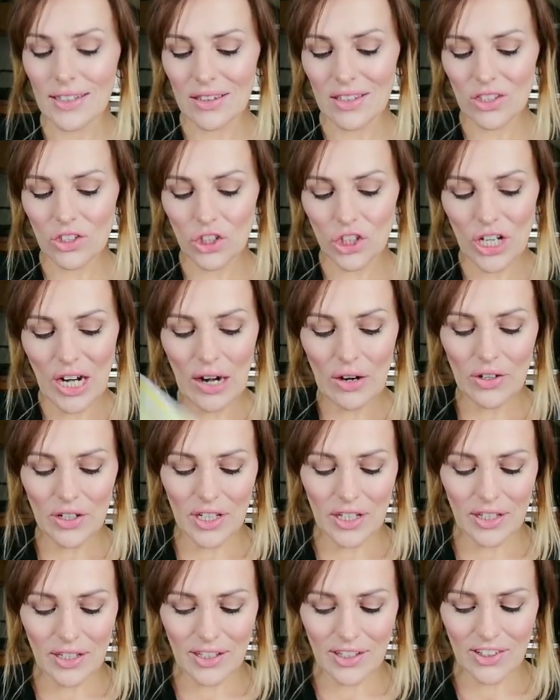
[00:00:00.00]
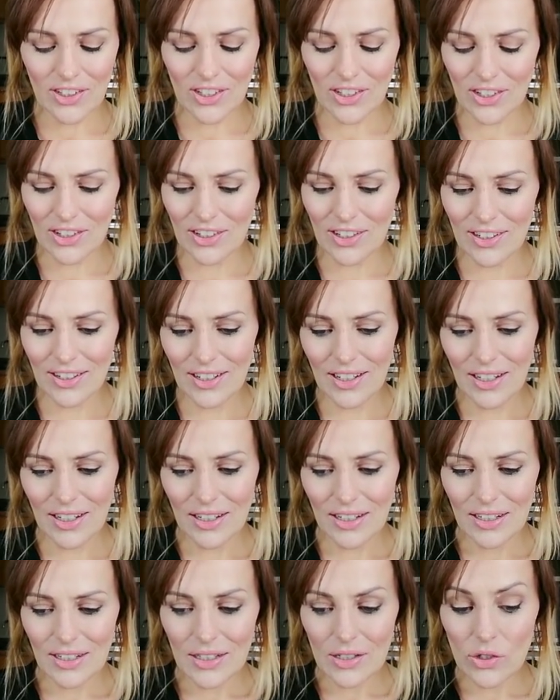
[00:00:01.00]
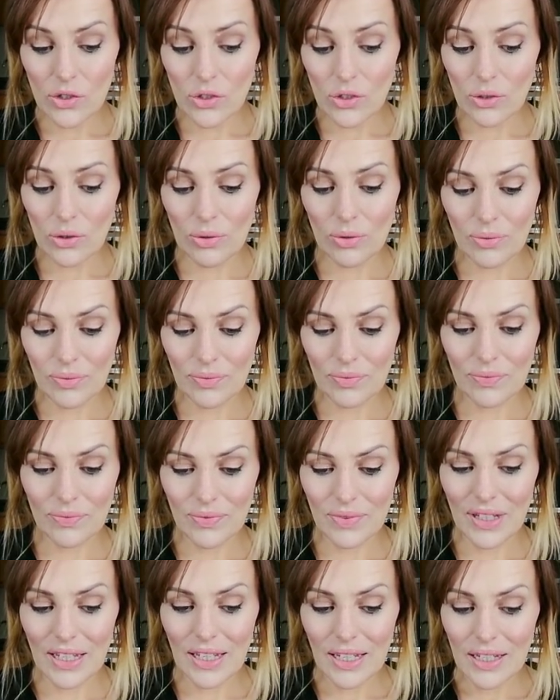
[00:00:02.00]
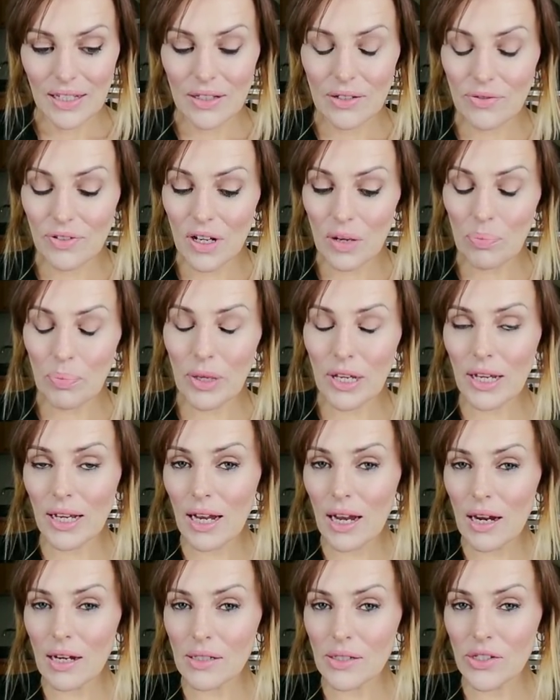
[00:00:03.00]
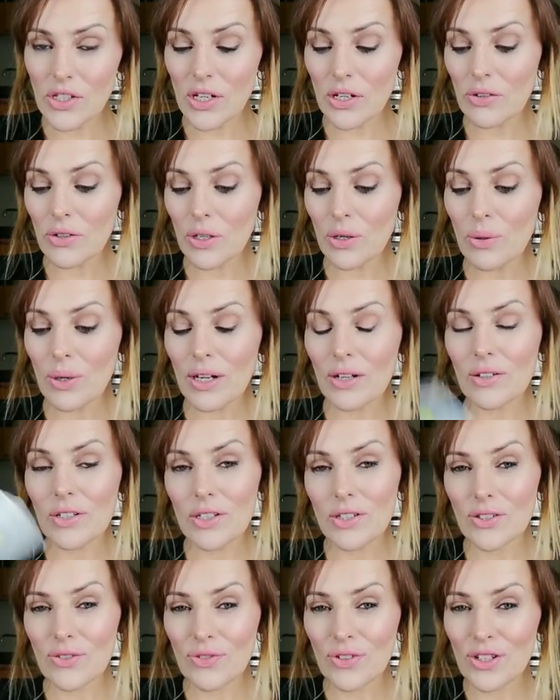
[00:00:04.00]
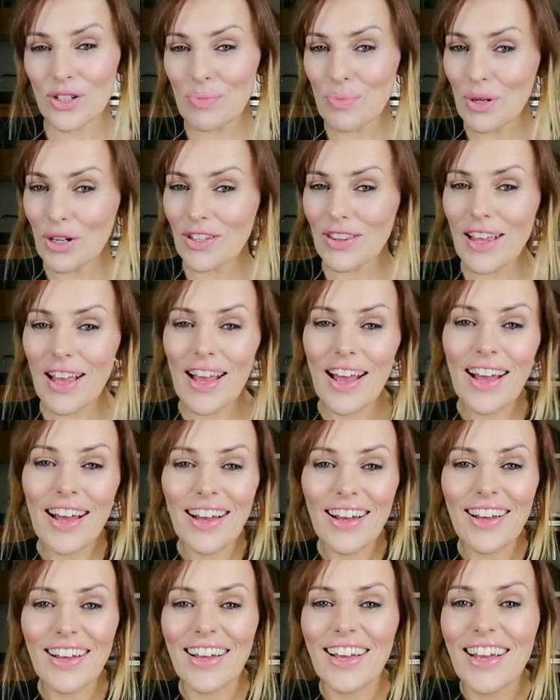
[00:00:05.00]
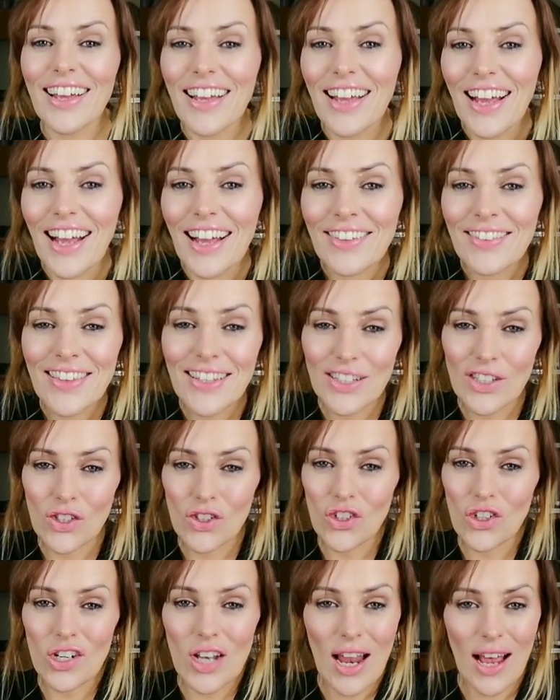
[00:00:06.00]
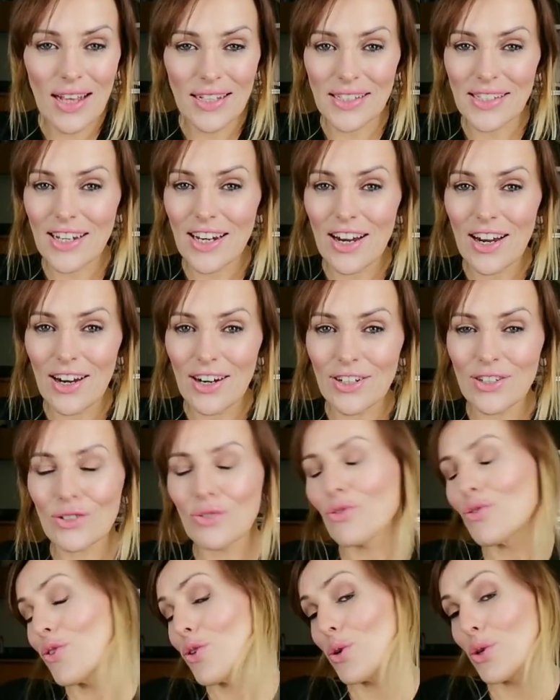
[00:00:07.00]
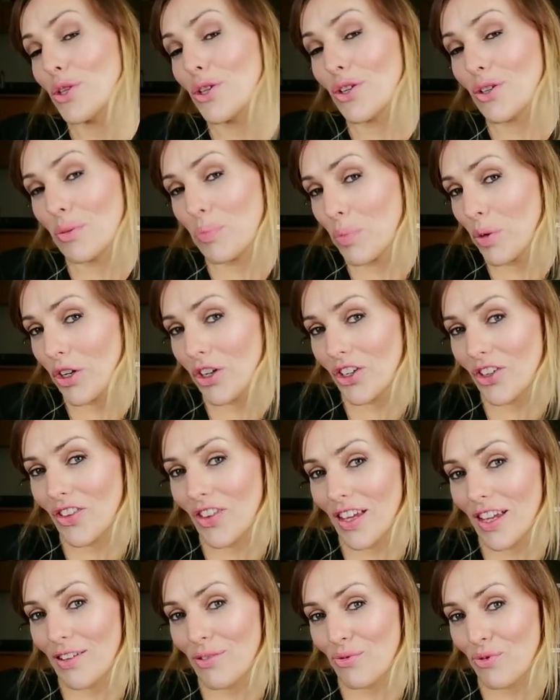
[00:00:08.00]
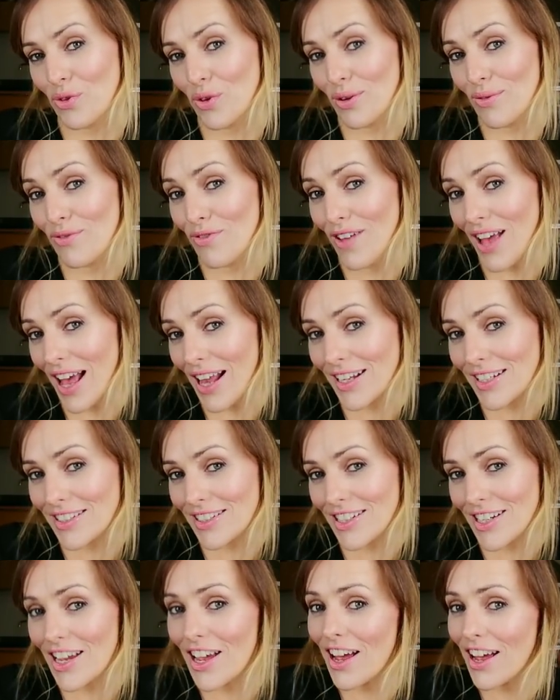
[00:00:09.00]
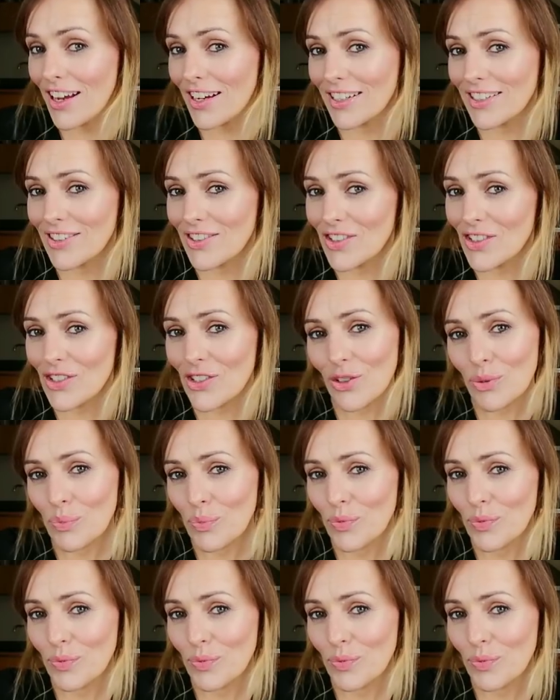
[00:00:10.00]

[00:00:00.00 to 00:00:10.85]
The Chariot. So, you've got big cards here, Aquarius, for your birthday. And this is your last card for your birthday, for Valentine's.